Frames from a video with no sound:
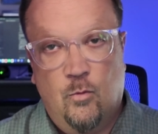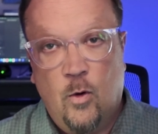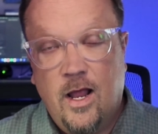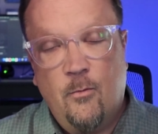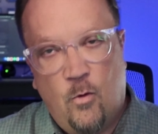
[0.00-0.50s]
So
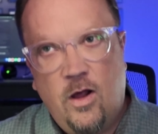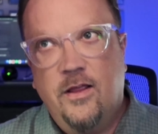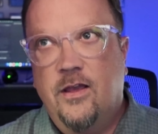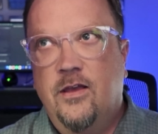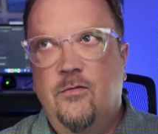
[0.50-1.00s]
what I
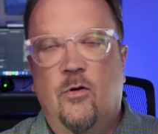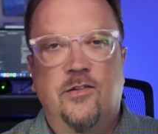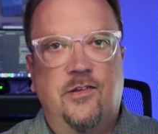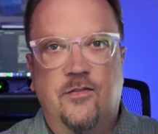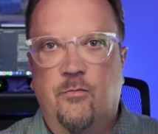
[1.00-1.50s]
wanted
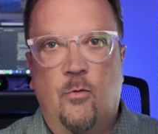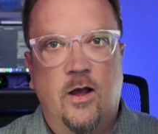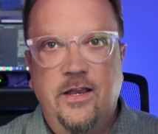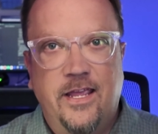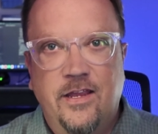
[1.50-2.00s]
was just
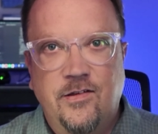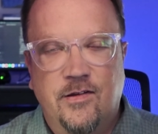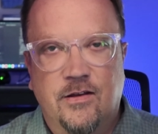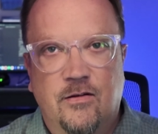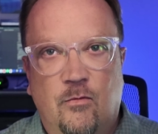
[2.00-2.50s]
one
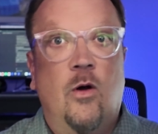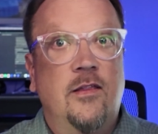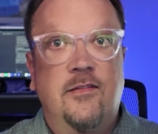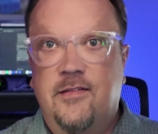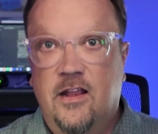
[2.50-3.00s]
engine,
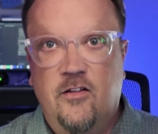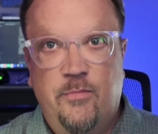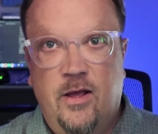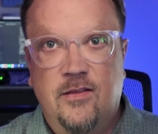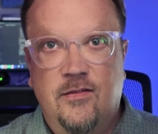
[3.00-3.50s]
one set
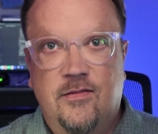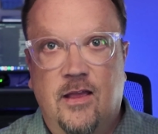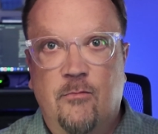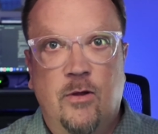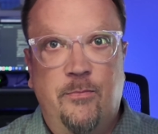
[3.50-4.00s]
of buttons
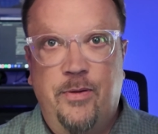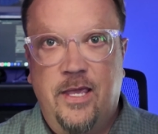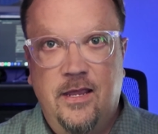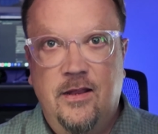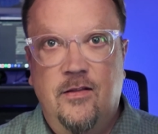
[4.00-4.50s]
that
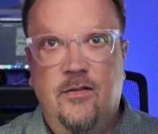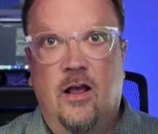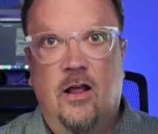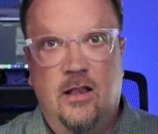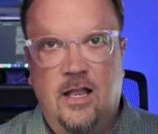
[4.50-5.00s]
repeated
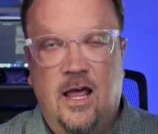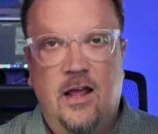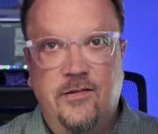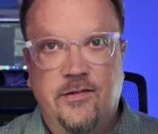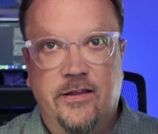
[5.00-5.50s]
a
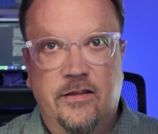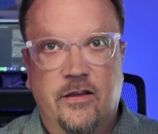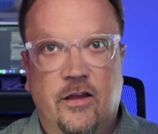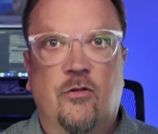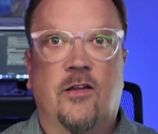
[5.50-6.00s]

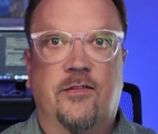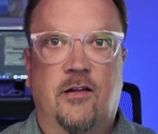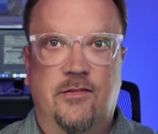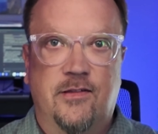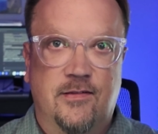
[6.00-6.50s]
logic across
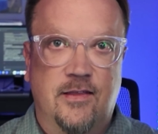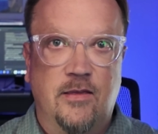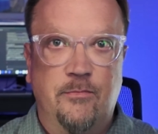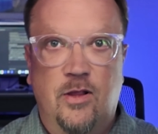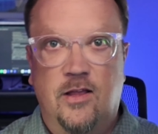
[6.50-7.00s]
our
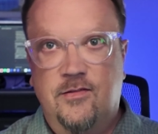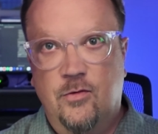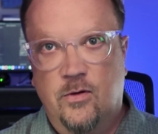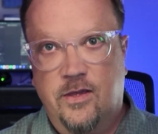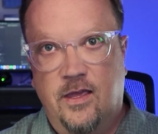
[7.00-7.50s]
16 plus
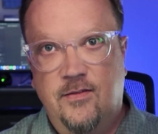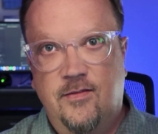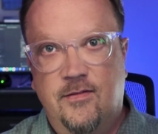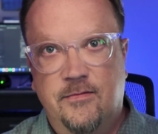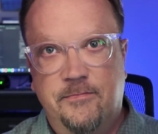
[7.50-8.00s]

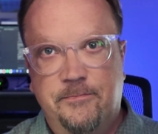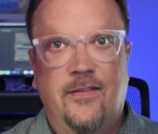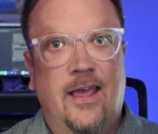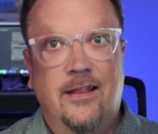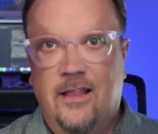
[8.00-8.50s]
toolkits.
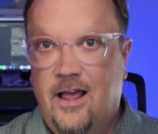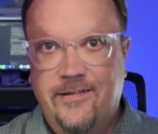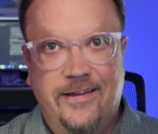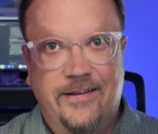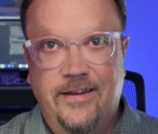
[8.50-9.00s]
And that
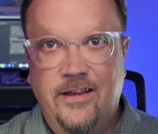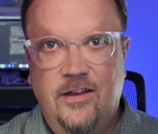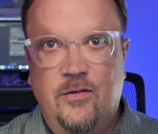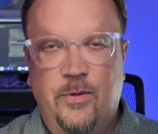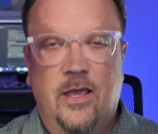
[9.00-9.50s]
logic
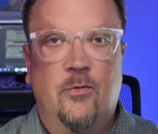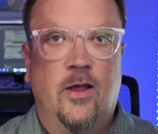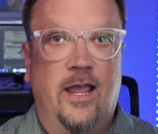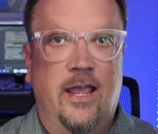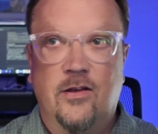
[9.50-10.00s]
needed to be able
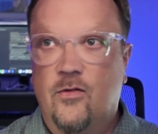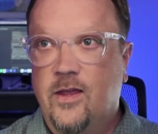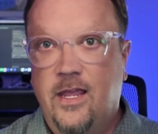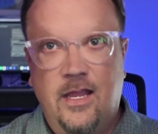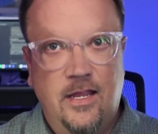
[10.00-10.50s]
to
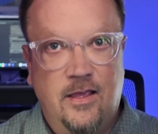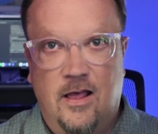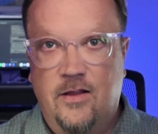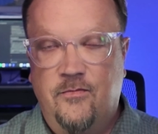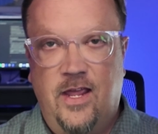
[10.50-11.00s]
handle any
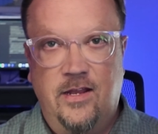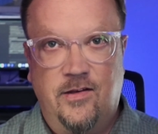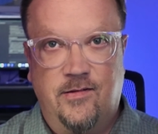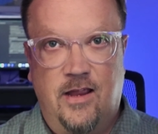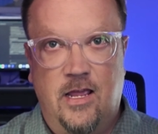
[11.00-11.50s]
kind of
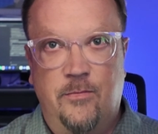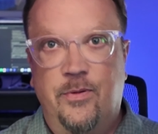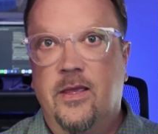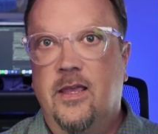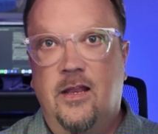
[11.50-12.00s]
data
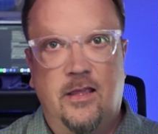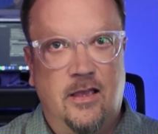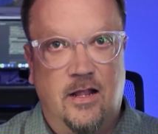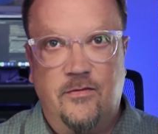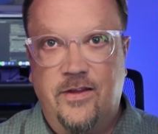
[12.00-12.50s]
shape, any
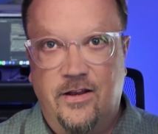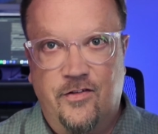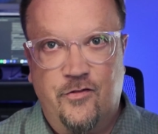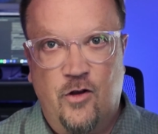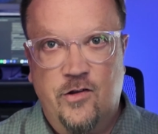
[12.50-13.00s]
kind of
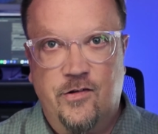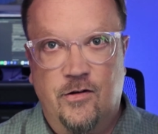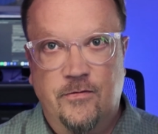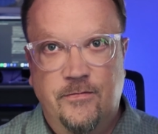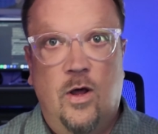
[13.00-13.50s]
data
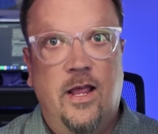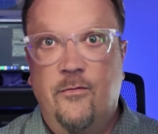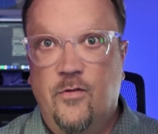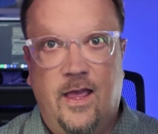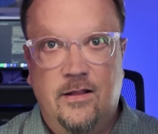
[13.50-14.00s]
structure,
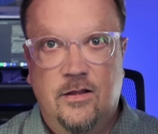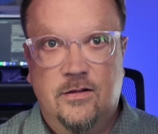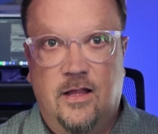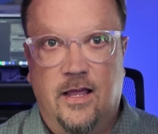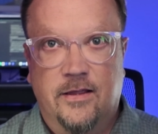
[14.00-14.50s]
whatever that
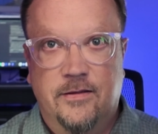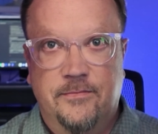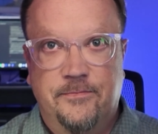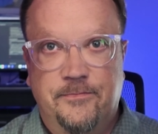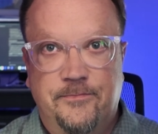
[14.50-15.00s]
looked like.
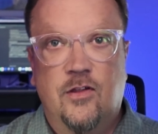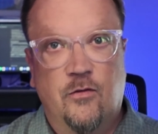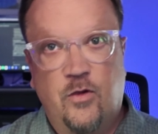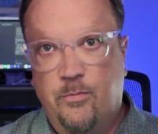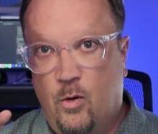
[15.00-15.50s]
So
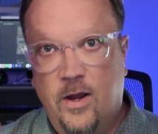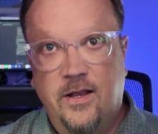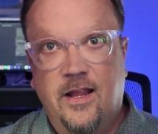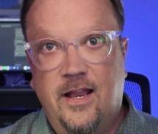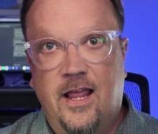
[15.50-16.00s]
if you
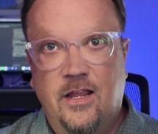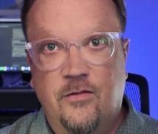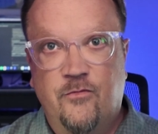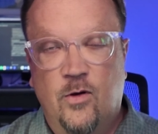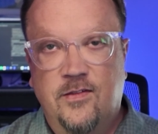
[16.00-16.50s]
point it at
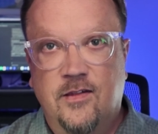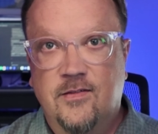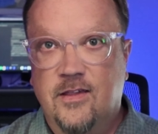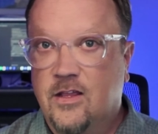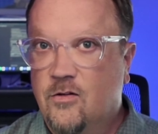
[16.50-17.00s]

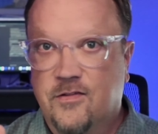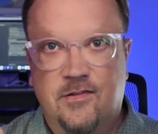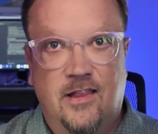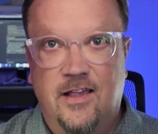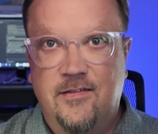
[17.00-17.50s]
invoices, it'll
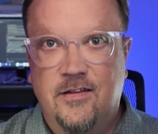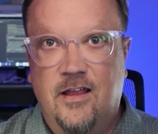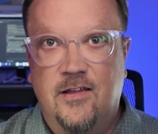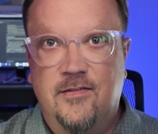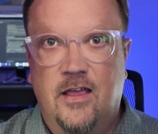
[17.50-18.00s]
slice and
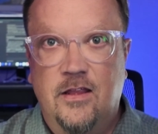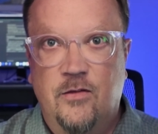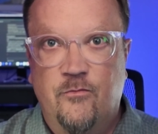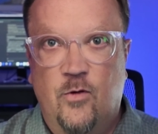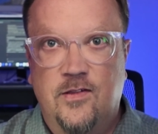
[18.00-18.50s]
dice that
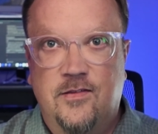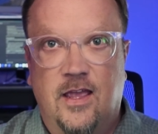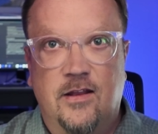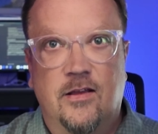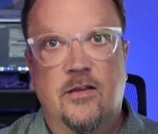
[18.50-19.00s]
invoice
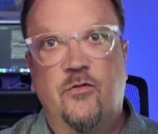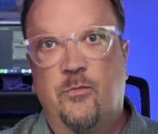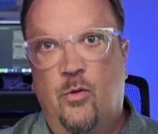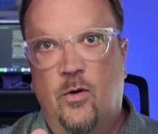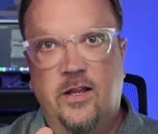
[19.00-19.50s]
data. If
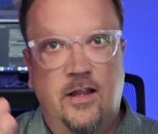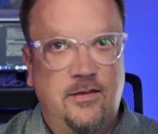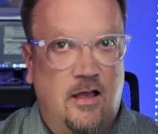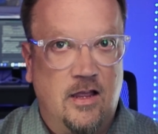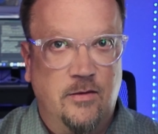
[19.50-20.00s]
you point it
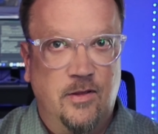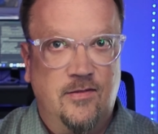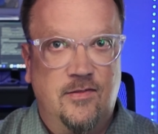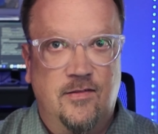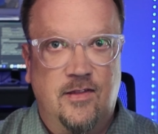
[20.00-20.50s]
at
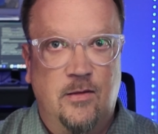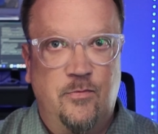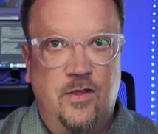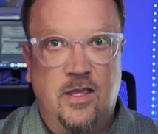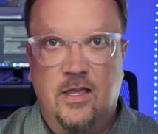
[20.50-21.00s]
documents, the
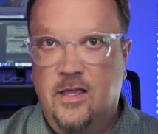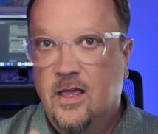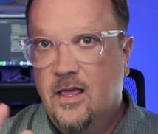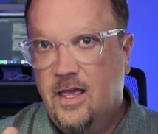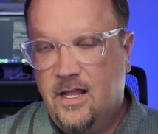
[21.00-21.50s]
same thing.
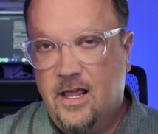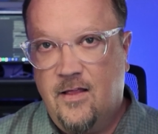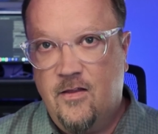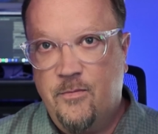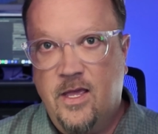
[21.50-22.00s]
At
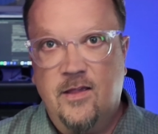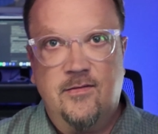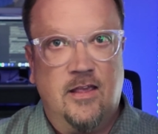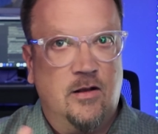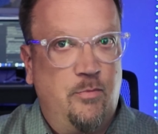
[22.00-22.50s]

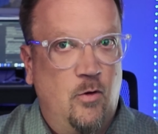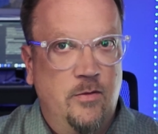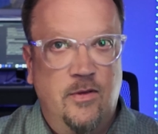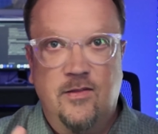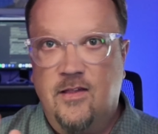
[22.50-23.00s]
LMS, at
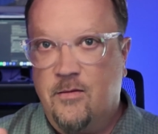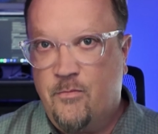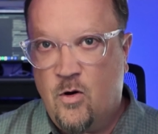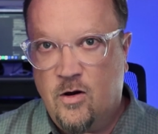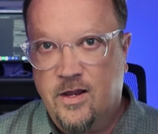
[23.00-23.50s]
appointments, at
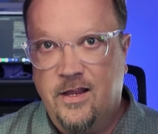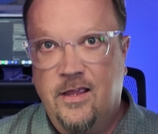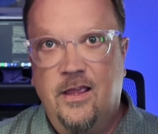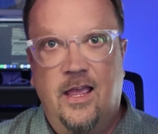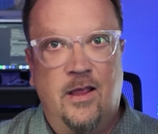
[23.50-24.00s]

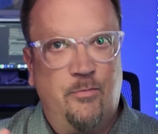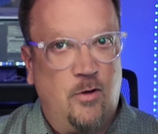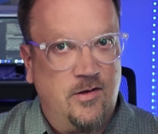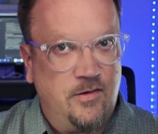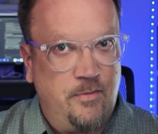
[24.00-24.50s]
marketing, at
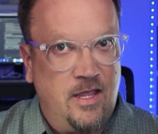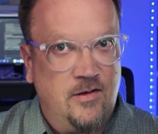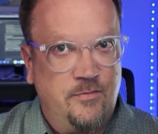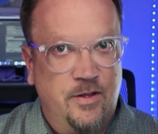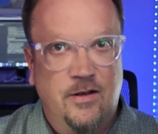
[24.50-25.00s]
project
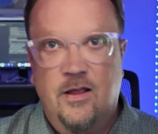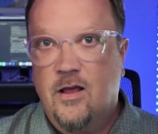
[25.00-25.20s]
management,